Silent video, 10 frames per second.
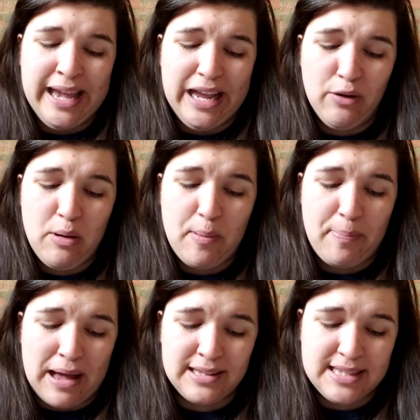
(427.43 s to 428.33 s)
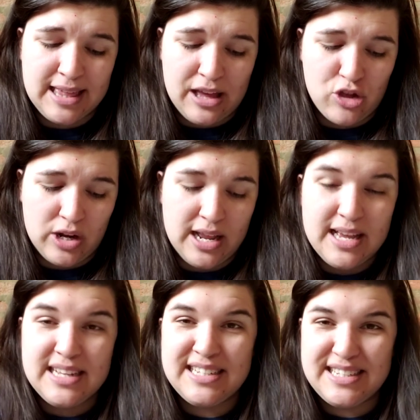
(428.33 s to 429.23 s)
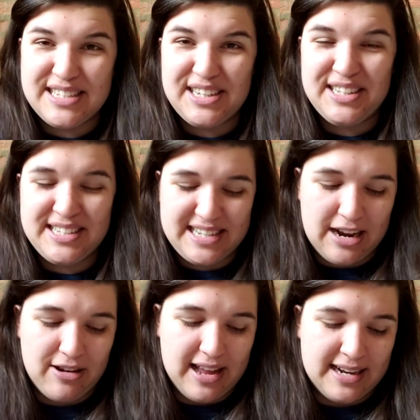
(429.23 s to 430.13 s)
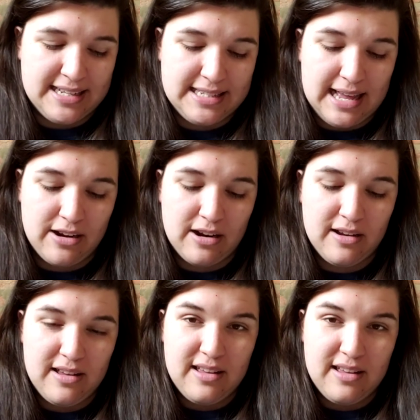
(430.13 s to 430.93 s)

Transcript: Harry went back to the kitchen, still staring at his letter.